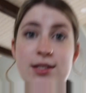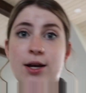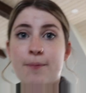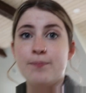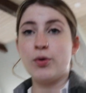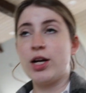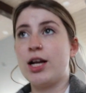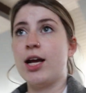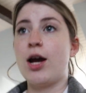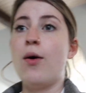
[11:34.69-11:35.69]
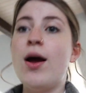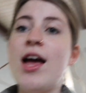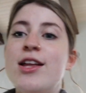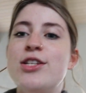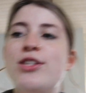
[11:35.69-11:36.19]
So we're gonna go
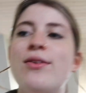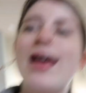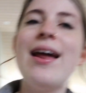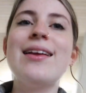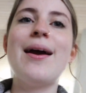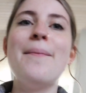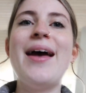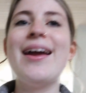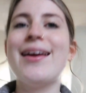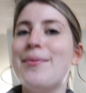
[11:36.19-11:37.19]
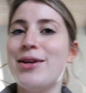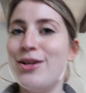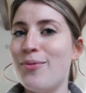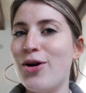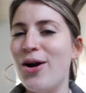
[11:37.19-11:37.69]
do that, come back, and I'm gonna
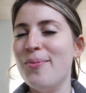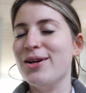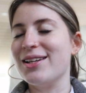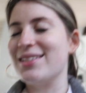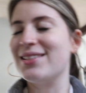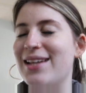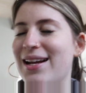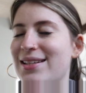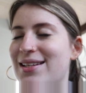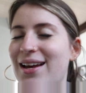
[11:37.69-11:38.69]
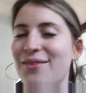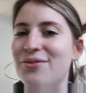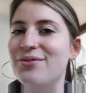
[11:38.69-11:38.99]
do more homework. Exciting stuff.